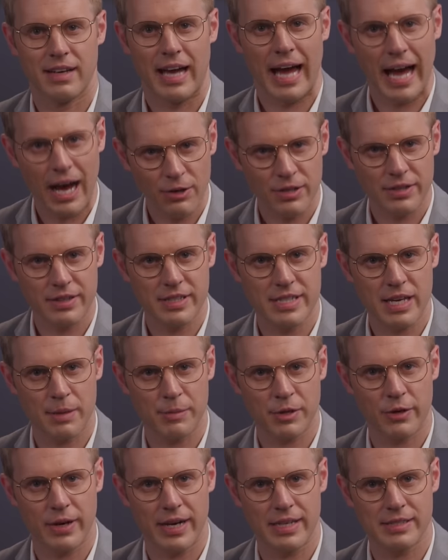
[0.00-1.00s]
How did the
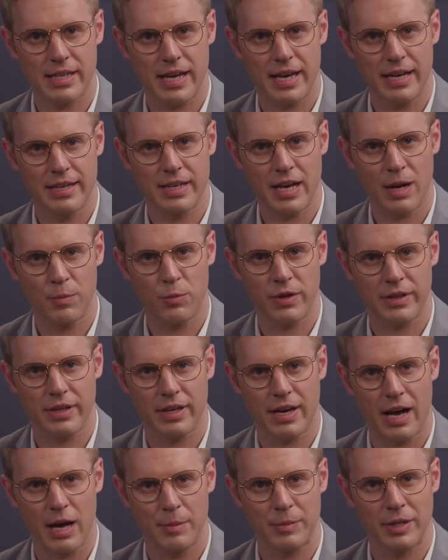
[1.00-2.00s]
Democrats end up with
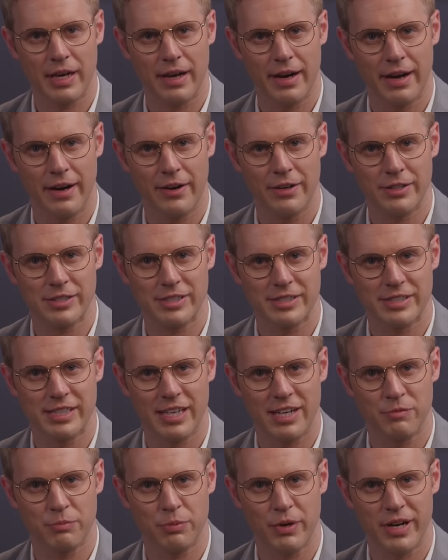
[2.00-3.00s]
Kamala Harris
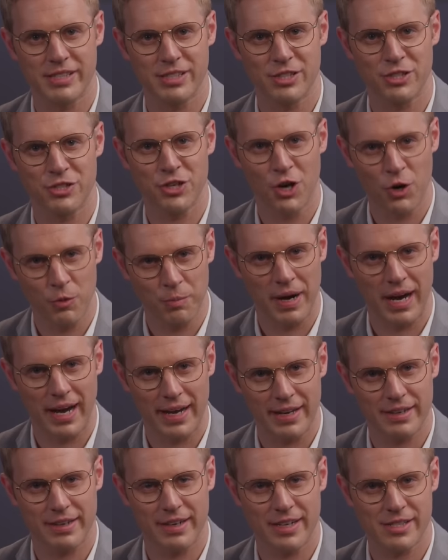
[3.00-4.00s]
instead of President Joe
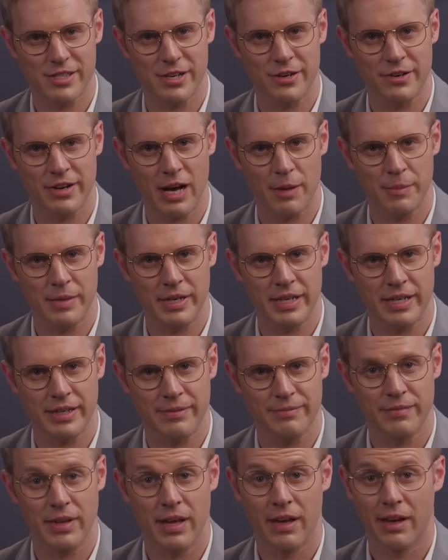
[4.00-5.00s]
Biden as their
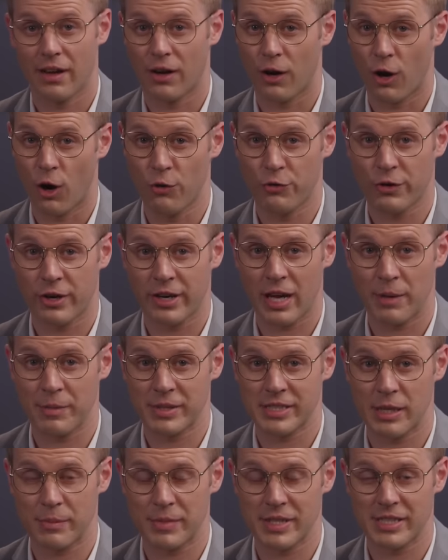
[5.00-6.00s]
nominee? Over on
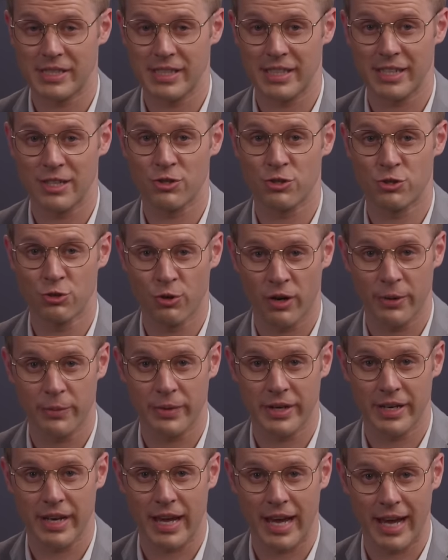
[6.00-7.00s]
MSNBC, Joy
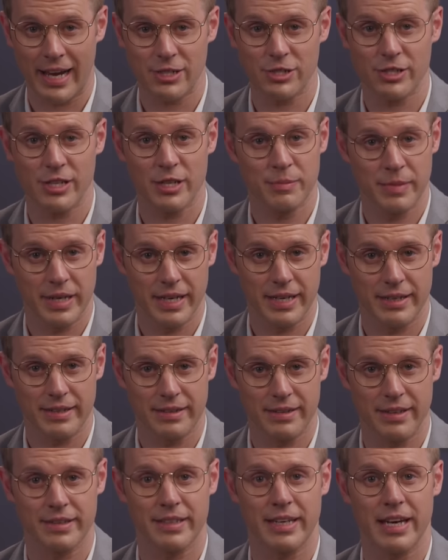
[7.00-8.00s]
Reid actually admitted
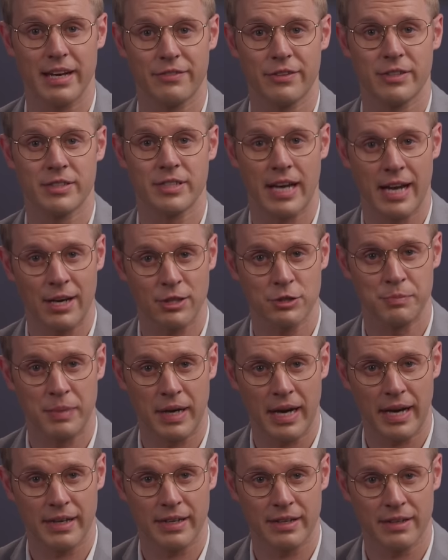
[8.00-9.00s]
that the effort to oust
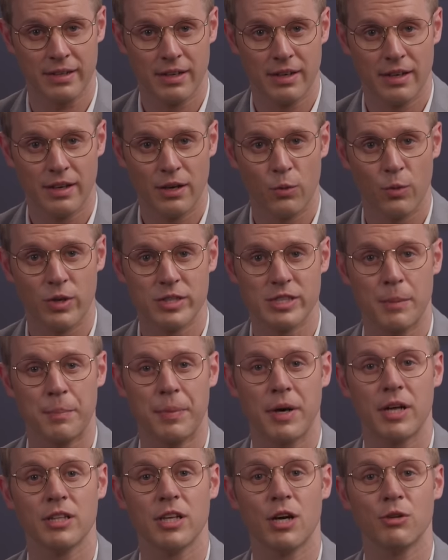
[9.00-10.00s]
Biden was a
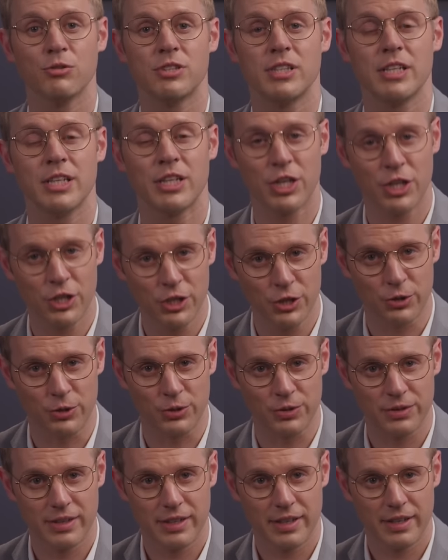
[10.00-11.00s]
Pelosi
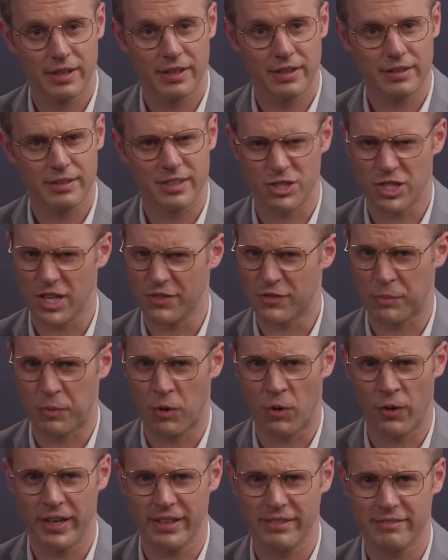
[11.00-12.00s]
coup. Does she have a
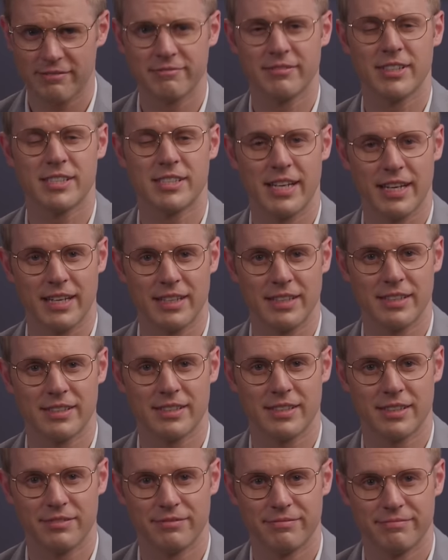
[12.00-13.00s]
point? Let's take a
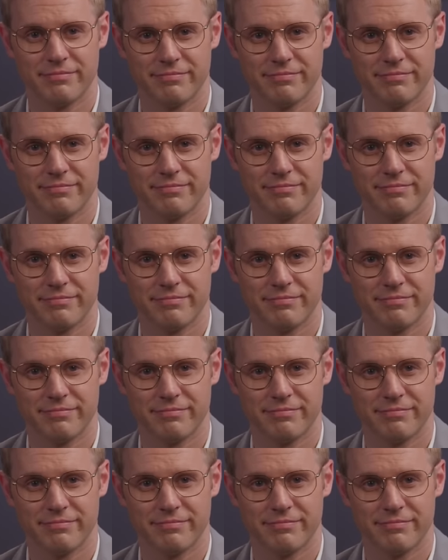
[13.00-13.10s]
listen.